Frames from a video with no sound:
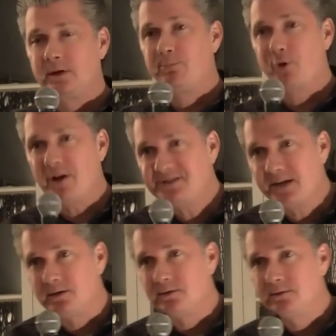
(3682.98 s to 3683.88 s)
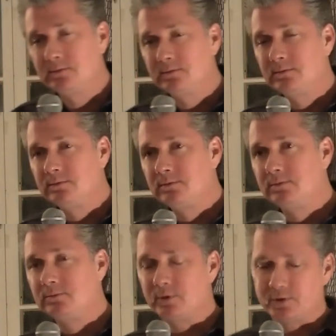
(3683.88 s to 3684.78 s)
In prison.
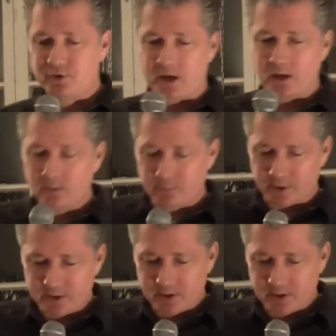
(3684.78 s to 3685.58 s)
Well, jail, but...